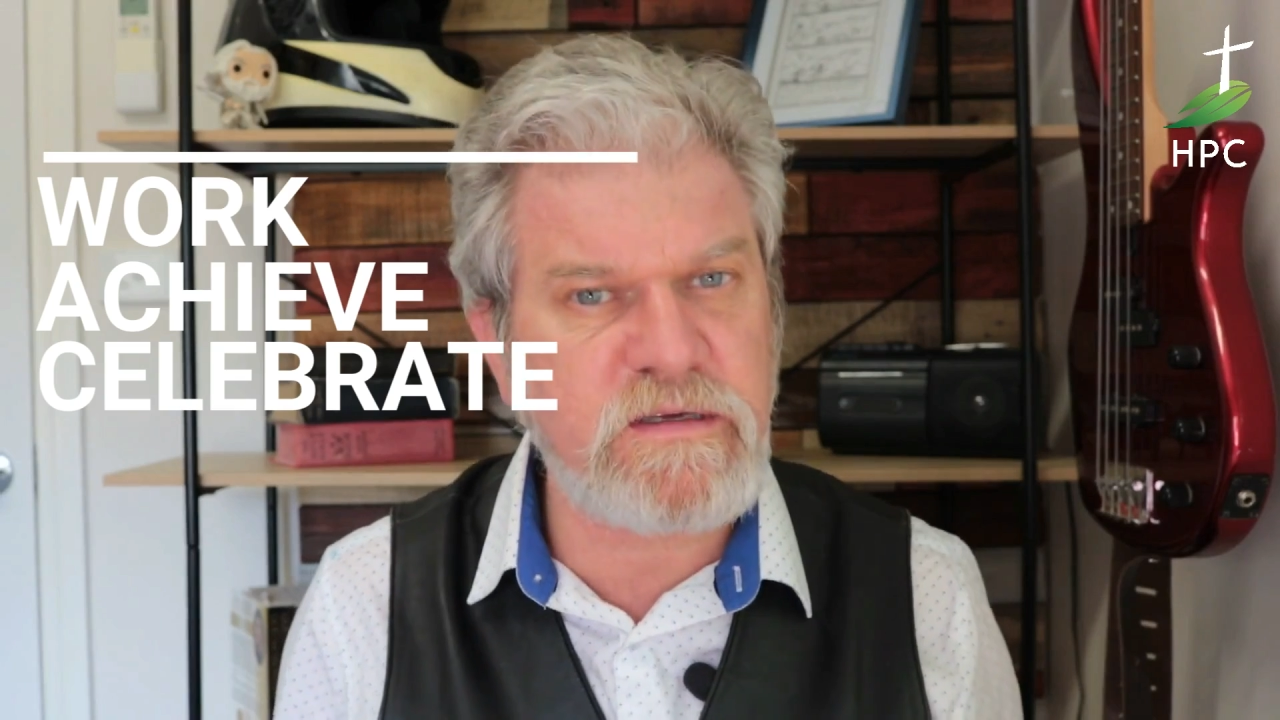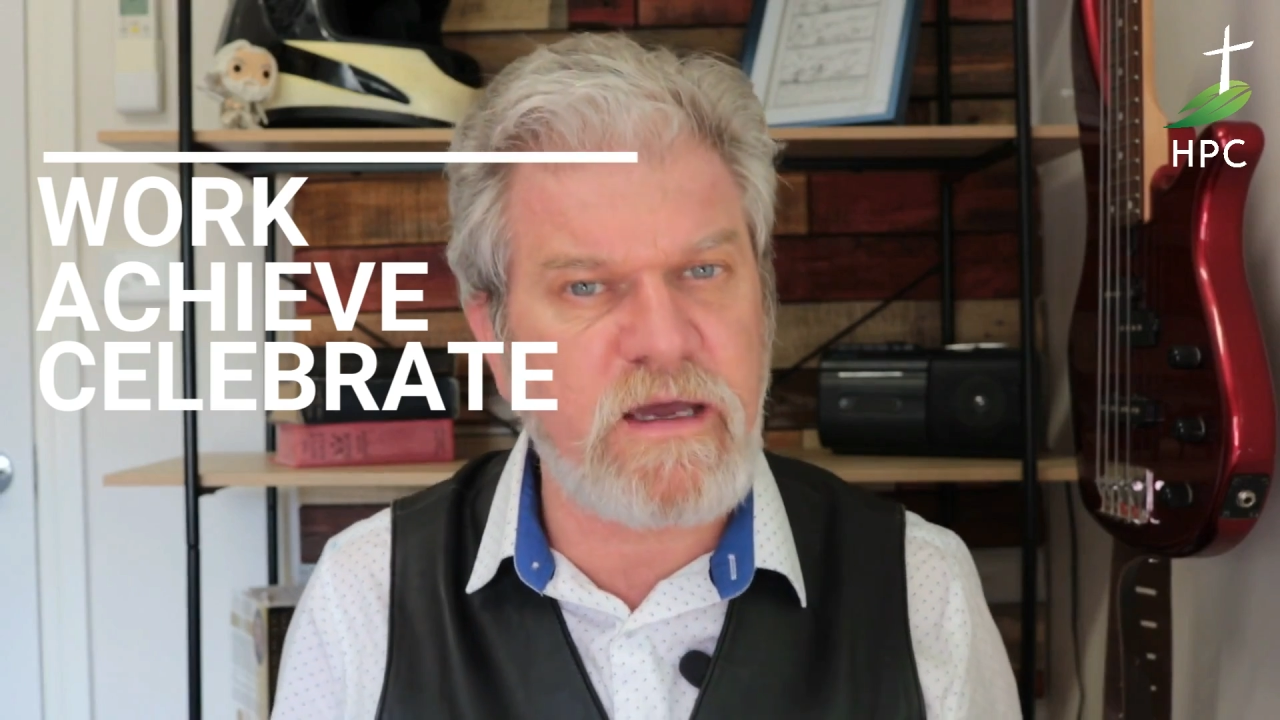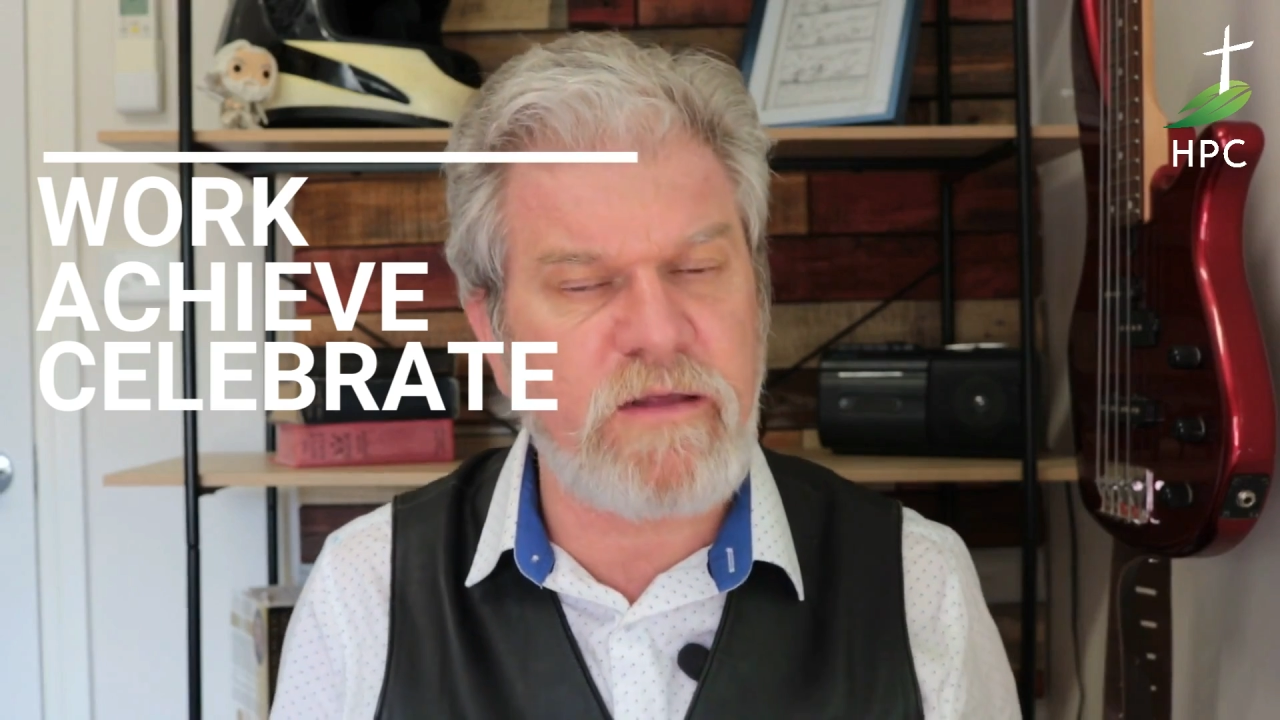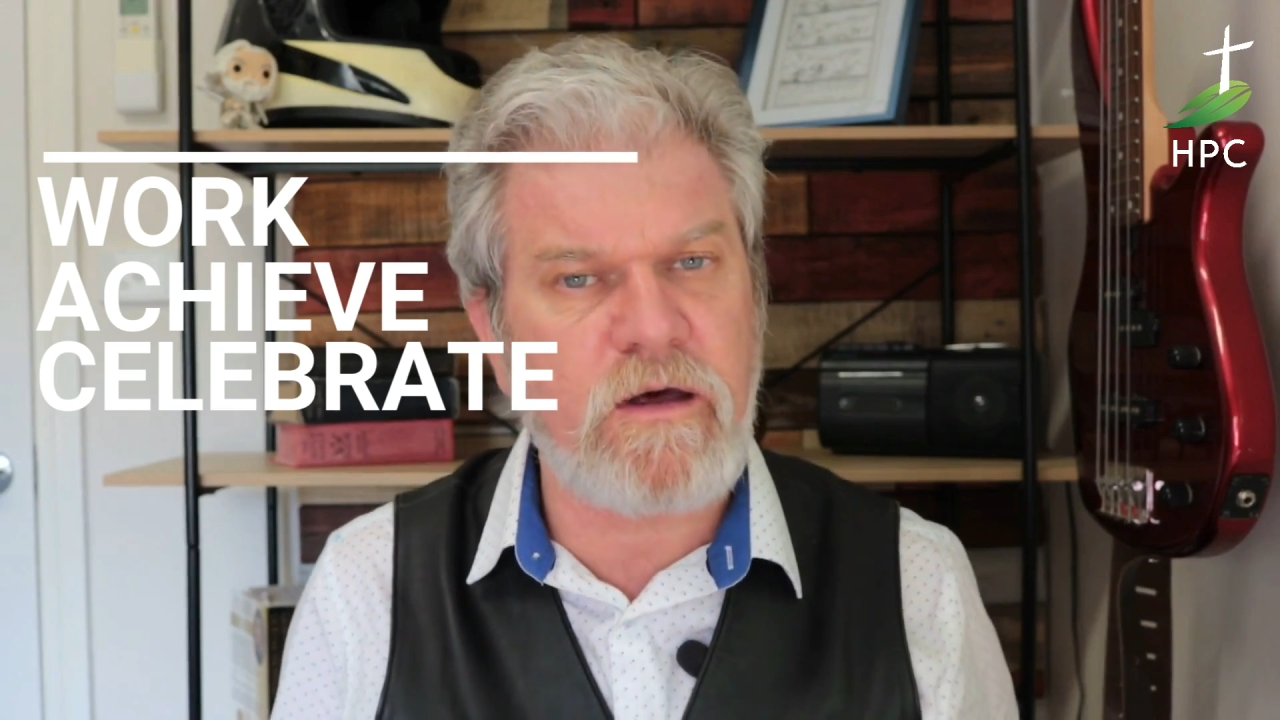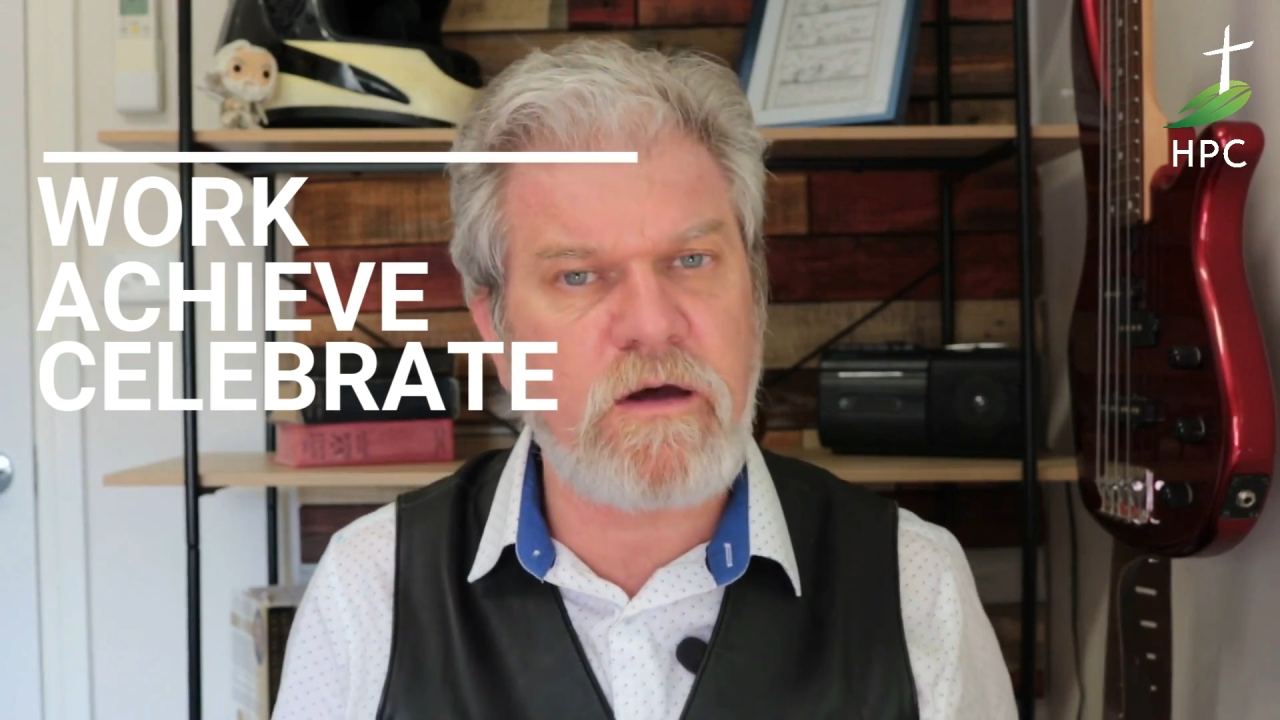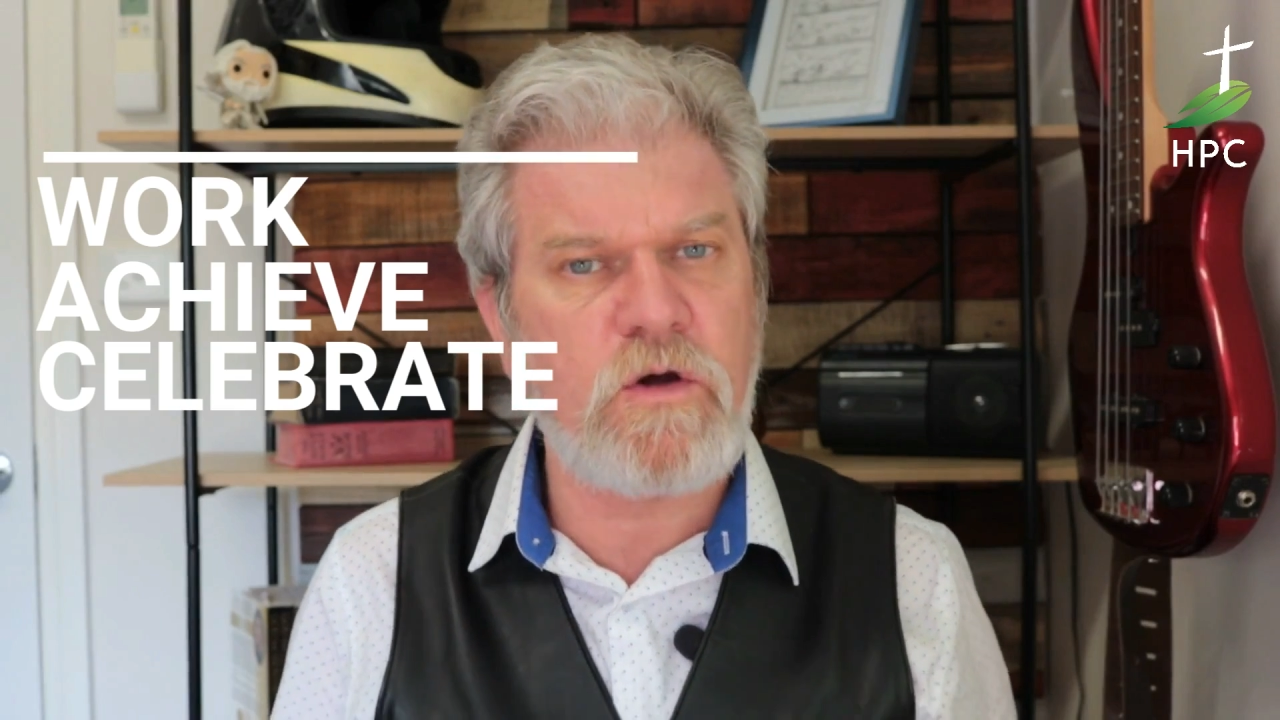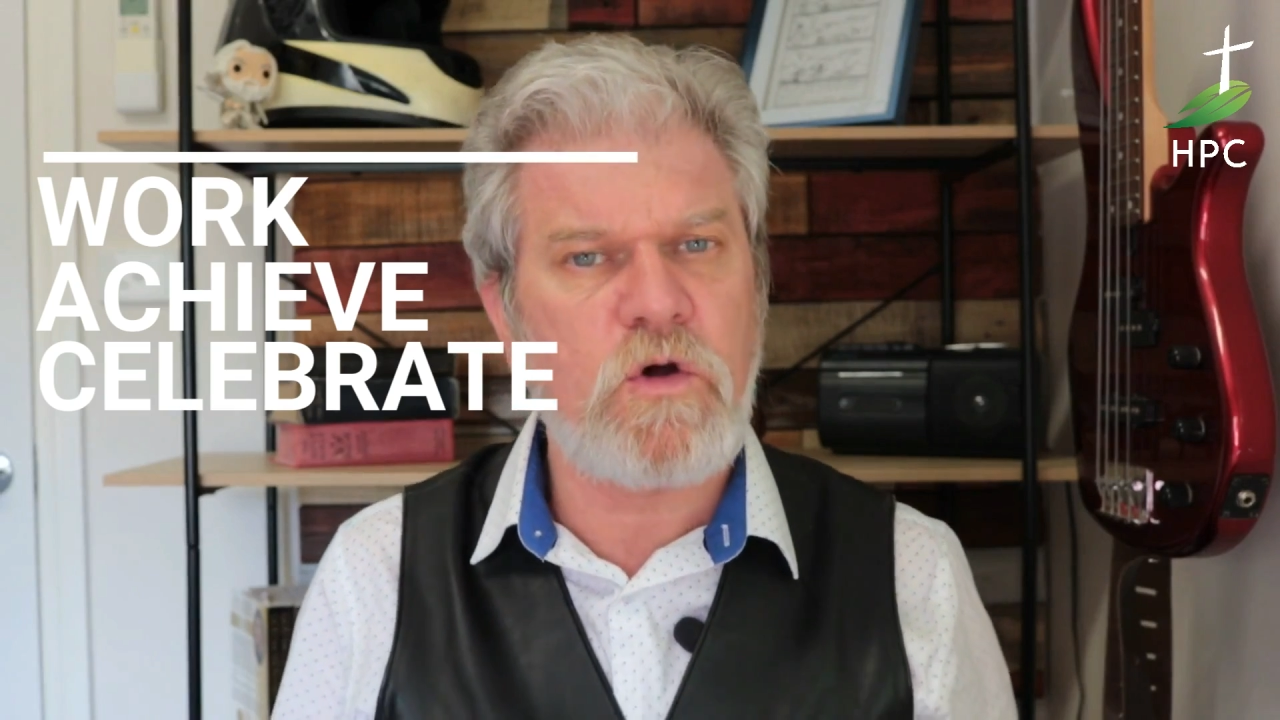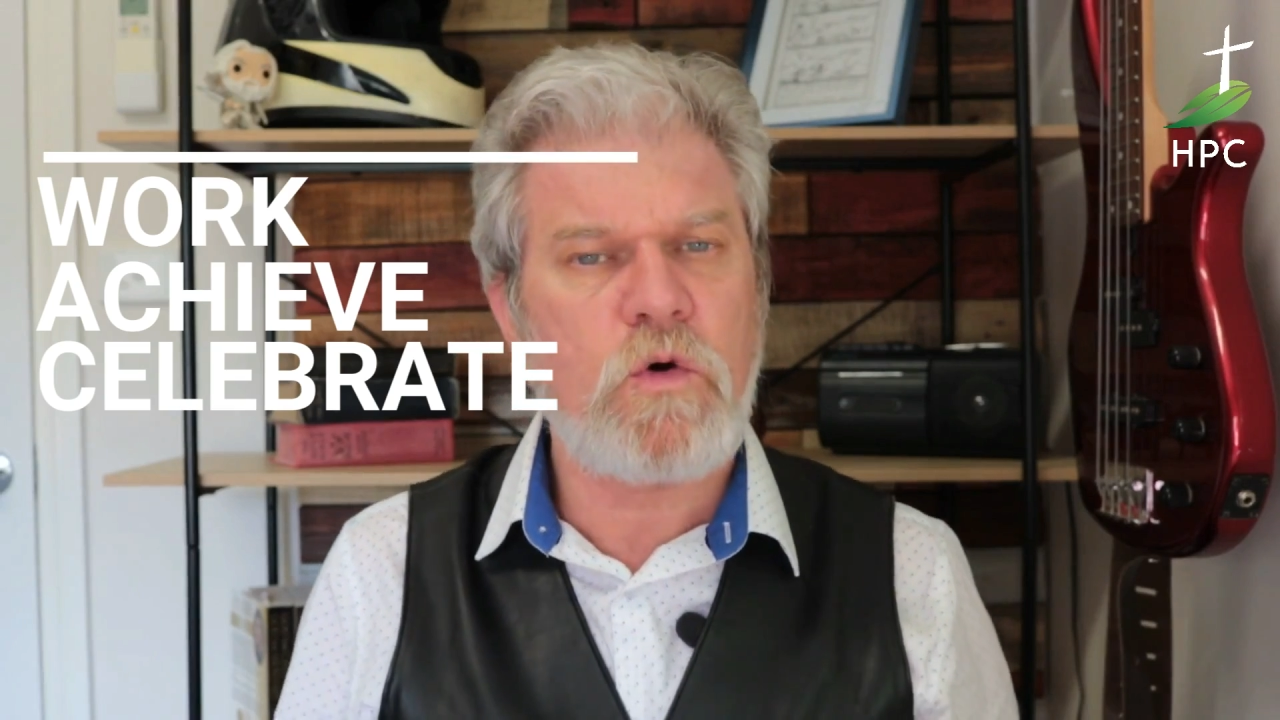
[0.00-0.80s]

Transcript: together,